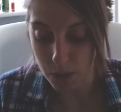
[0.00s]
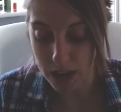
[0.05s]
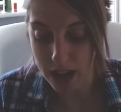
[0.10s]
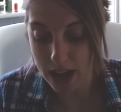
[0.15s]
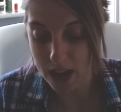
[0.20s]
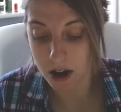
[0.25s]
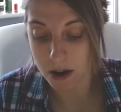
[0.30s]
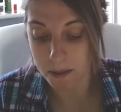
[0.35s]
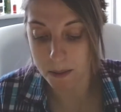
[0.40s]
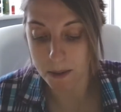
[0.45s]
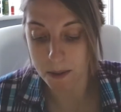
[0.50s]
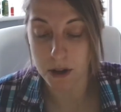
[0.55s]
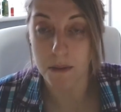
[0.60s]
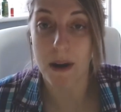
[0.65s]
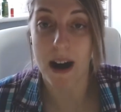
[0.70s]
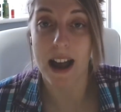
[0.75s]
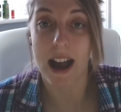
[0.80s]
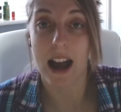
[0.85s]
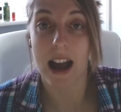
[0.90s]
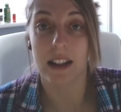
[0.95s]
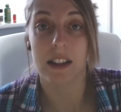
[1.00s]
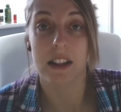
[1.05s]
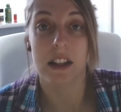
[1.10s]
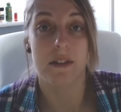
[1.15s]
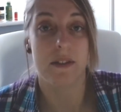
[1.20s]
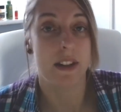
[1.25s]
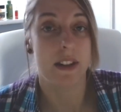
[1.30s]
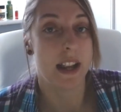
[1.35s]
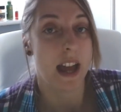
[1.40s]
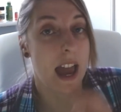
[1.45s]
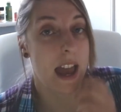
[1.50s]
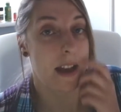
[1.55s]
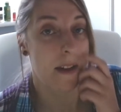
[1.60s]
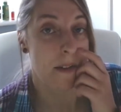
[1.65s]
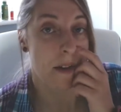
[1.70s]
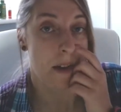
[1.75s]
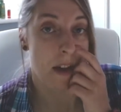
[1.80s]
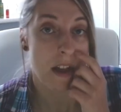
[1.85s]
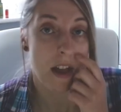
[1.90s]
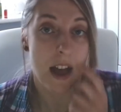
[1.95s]
opened up my island the other day,
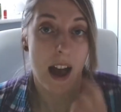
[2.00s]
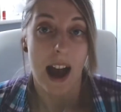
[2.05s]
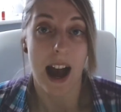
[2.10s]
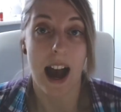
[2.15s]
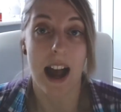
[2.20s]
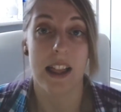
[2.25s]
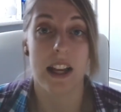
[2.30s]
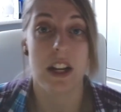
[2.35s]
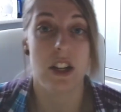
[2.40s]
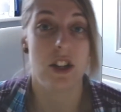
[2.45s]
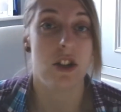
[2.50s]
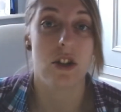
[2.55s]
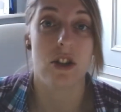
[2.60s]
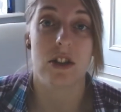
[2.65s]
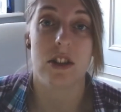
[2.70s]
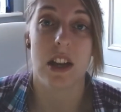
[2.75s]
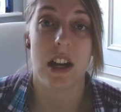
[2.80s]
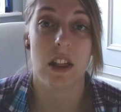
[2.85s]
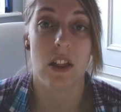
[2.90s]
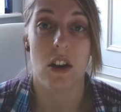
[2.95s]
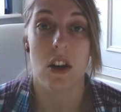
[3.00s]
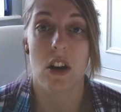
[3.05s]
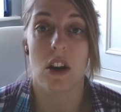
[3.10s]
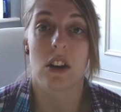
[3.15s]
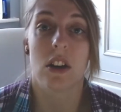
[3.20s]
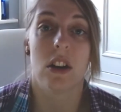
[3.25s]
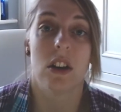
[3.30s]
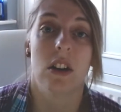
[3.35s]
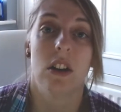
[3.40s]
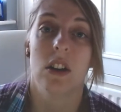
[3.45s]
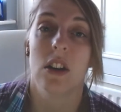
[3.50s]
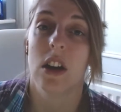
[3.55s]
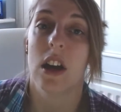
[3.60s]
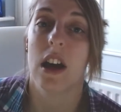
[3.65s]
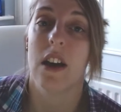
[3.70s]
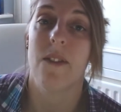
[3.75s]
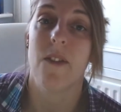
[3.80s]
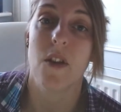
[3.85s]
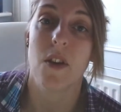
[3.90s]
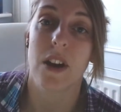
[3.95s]
I literally just said, "Look,
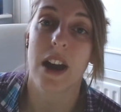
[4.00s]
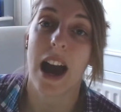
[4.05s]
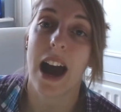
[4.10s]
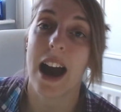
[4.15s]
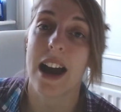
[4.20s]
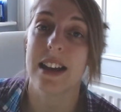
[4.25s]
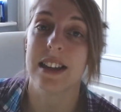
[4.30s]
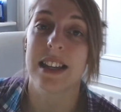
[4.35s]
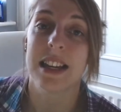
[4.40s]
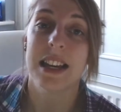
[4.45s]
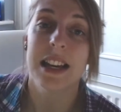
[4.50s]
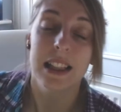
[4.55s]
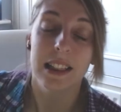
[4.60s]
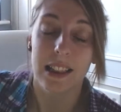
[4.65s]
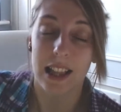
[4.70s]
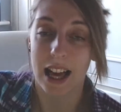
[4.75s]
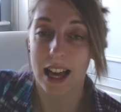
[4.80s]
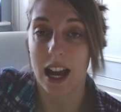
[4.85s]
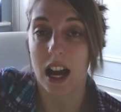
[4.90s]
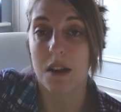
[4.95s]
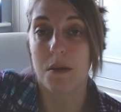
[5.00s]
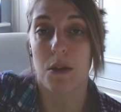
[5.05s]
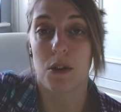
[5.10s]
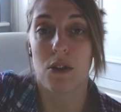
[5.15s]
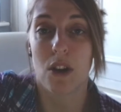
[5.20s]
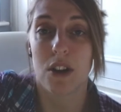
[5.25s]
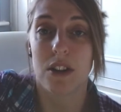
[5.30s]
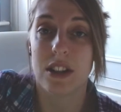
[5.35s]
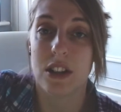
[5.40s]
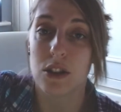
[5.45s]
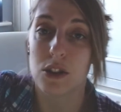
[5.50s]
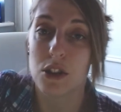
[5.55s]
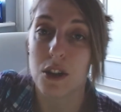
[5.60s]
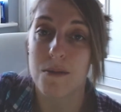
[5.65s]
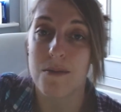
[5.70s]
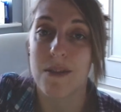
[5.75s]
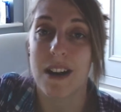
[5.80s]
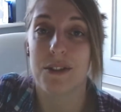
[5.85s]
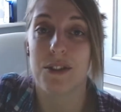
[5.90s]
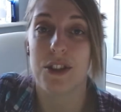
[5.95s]
if you guys like Animal Crossings,
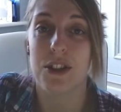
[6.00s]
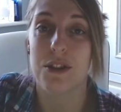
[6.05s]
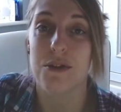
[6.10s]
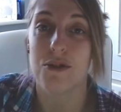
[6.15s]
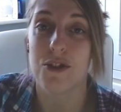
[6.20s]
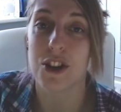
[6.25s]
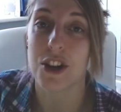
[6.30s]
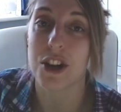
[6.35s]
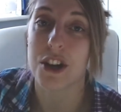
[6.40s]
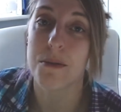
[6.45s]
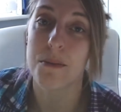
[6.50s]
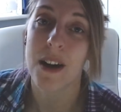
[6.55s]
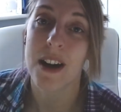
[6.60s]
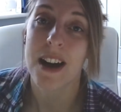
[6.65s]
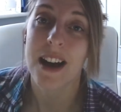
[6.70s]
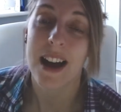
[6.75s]
come round to YouTube,